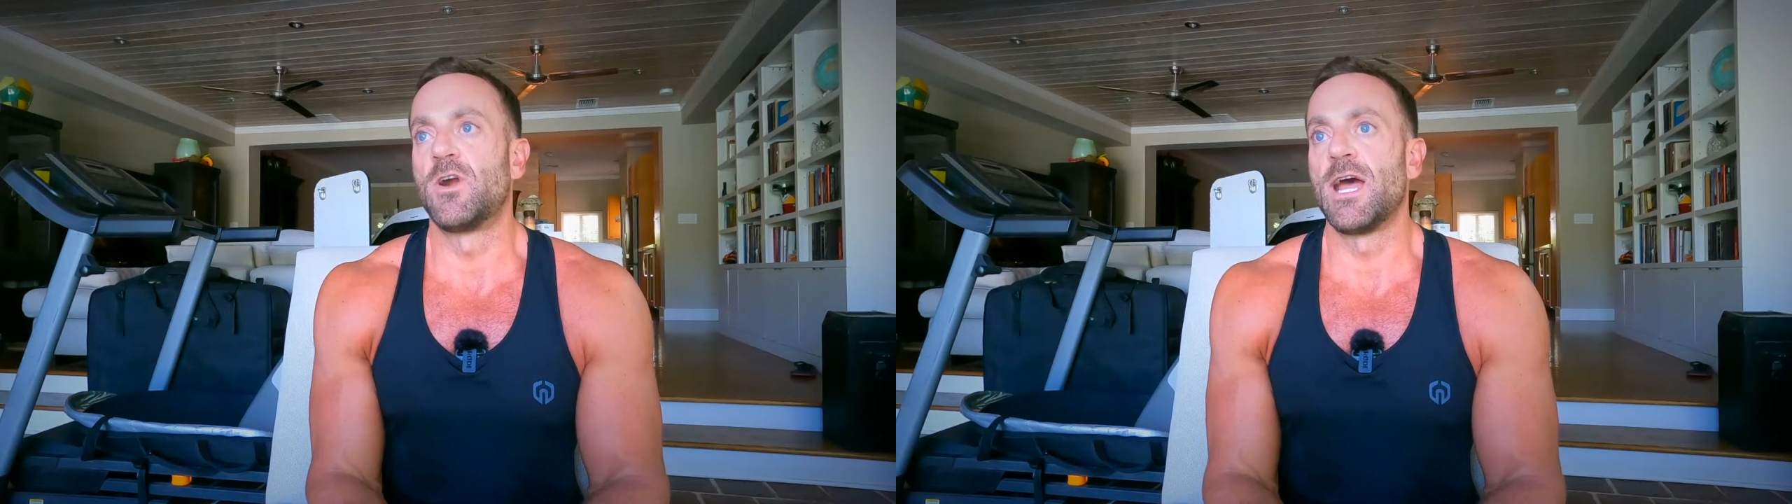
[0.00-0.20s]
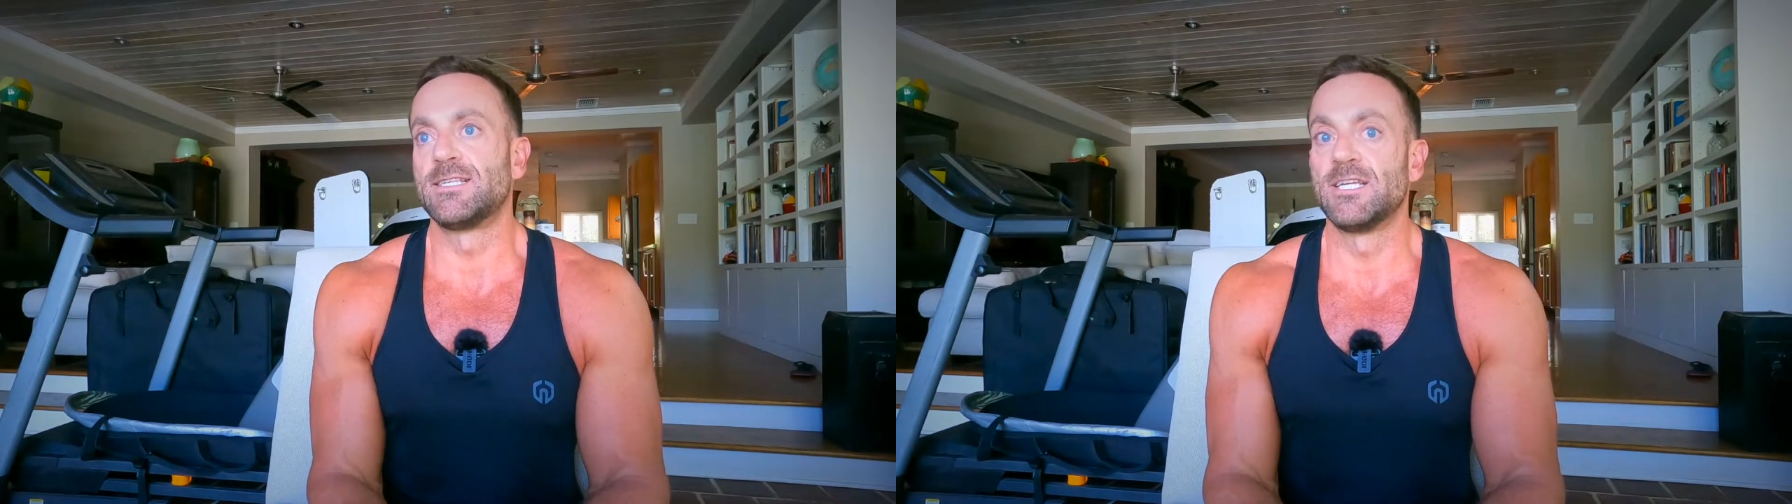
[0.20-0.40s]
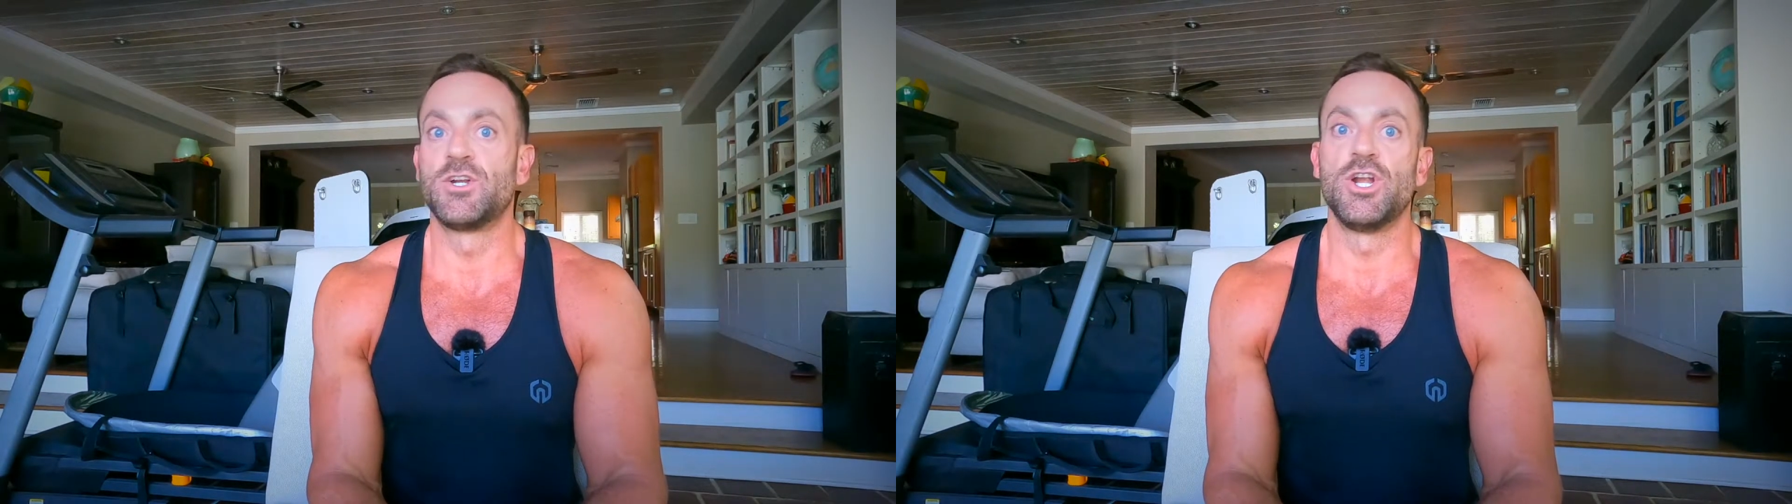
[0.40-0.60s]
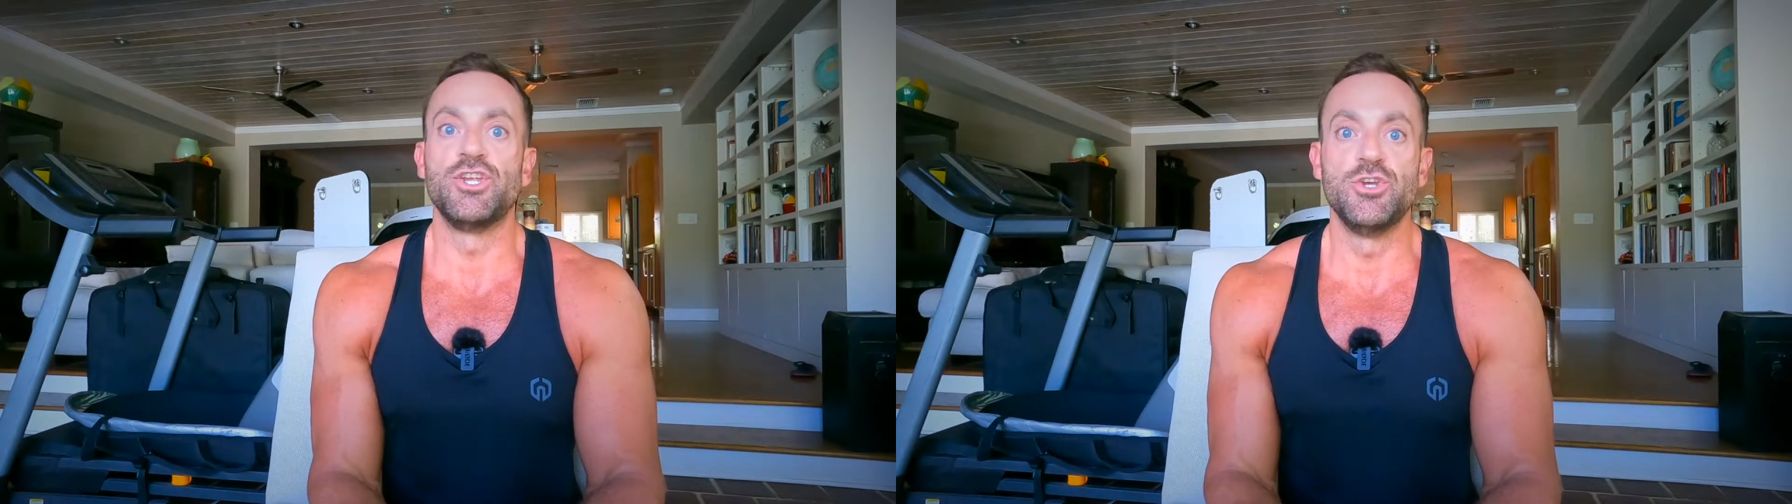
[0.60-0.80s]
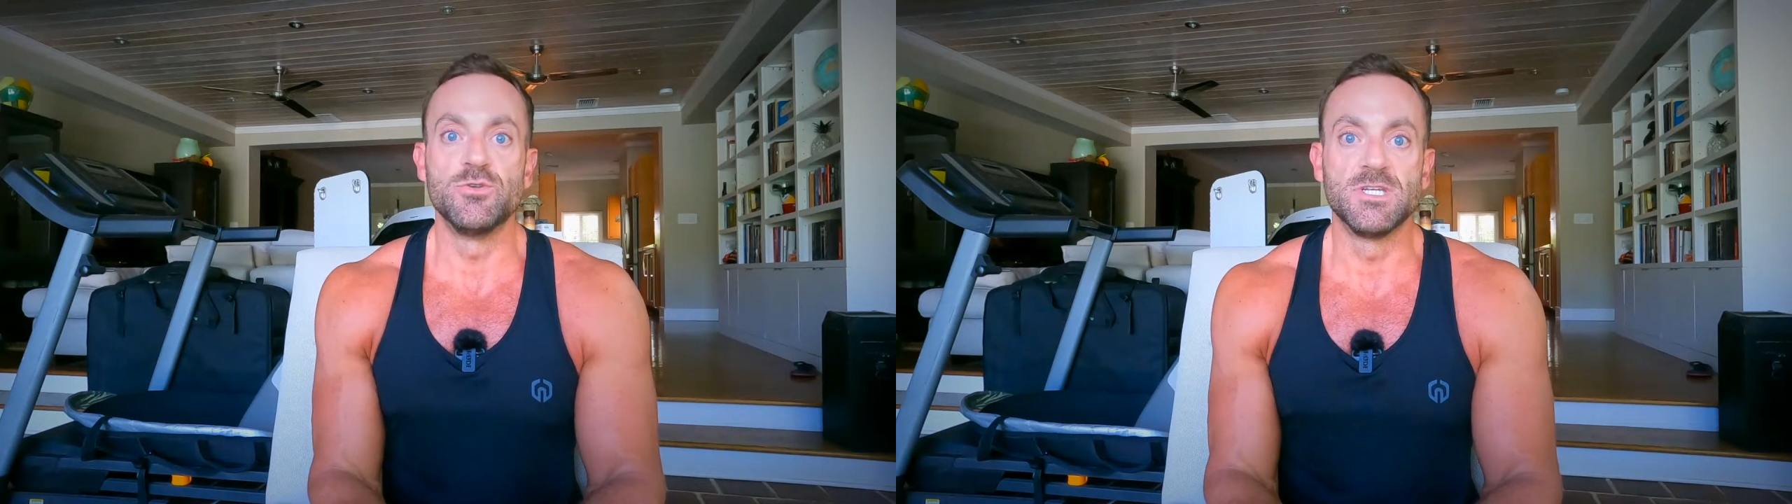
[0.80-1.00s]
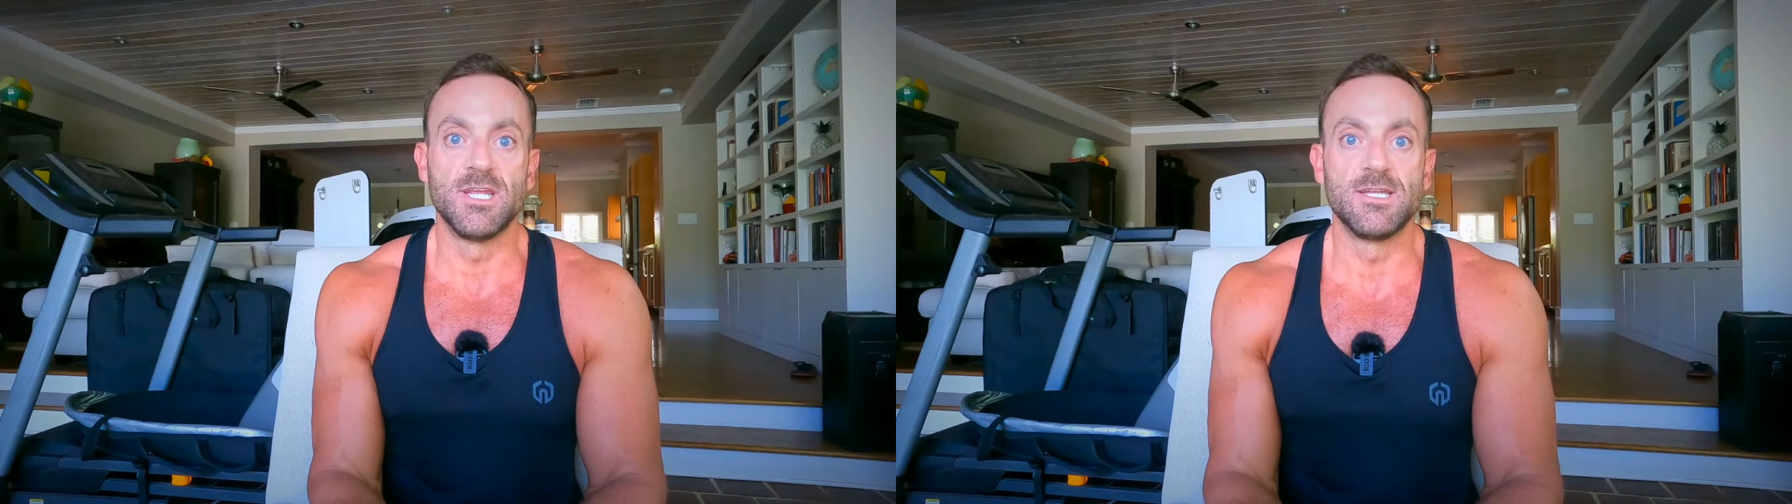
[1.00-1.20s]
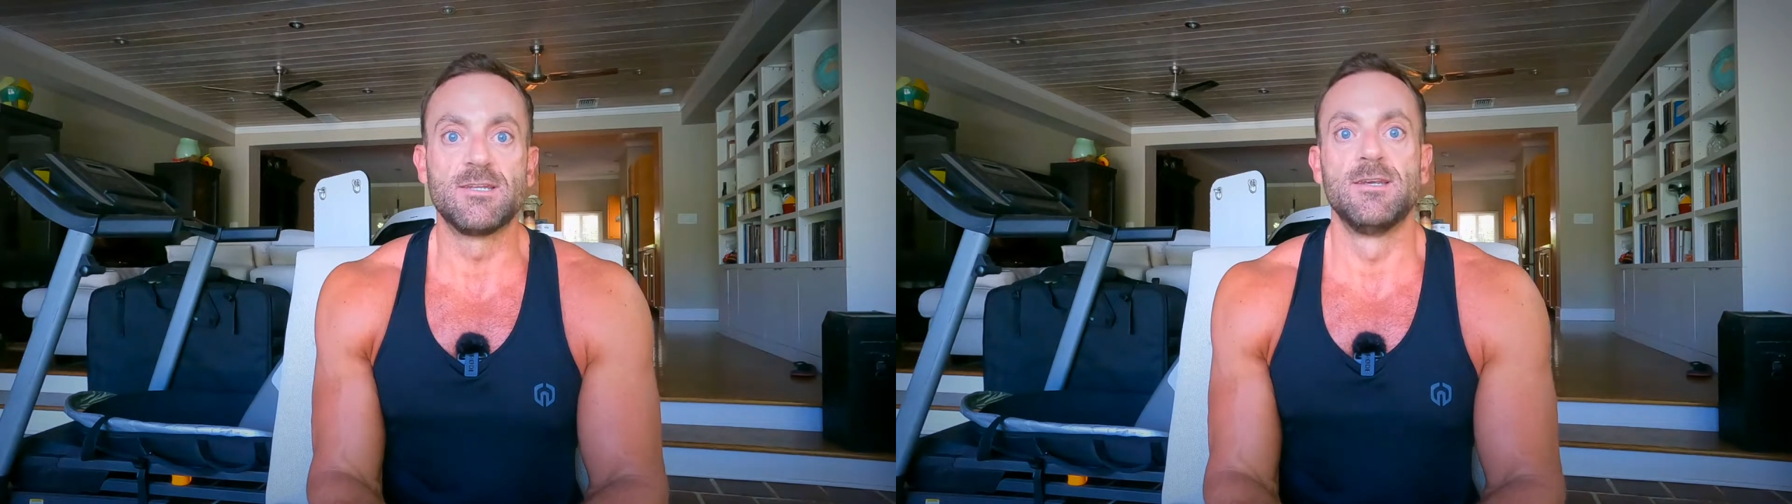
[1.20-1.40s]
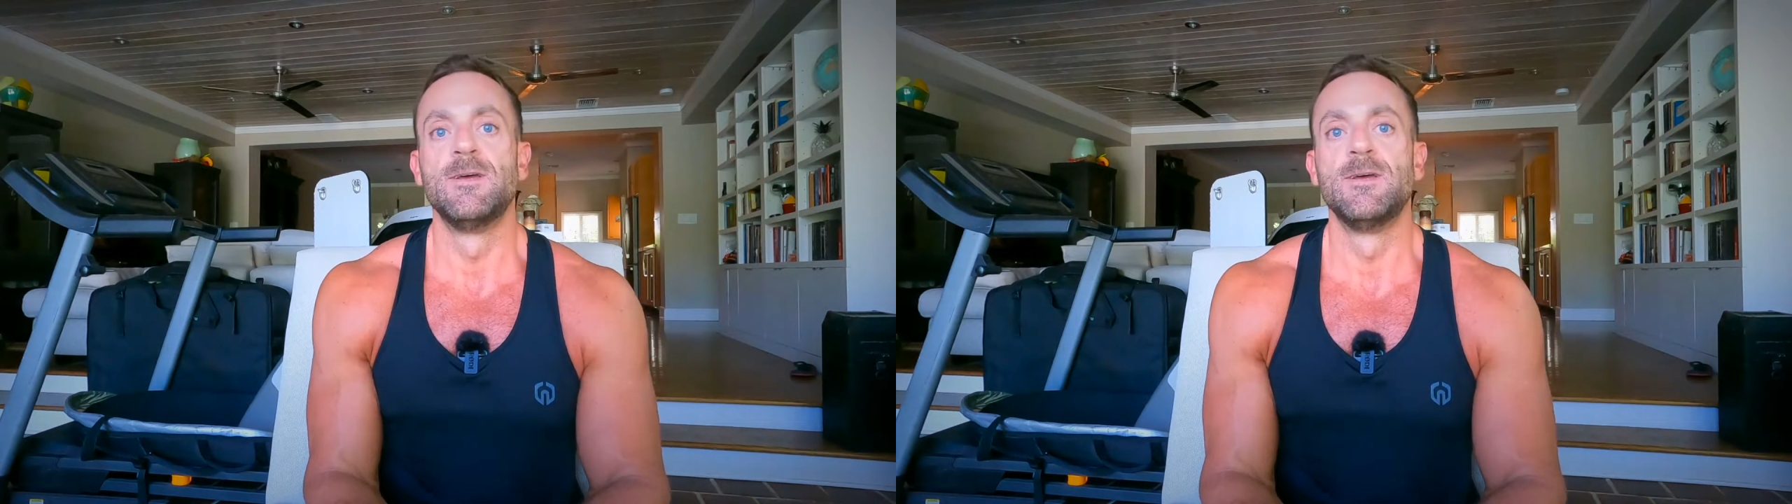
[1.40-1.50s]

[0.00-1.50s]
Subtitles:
as I started using it,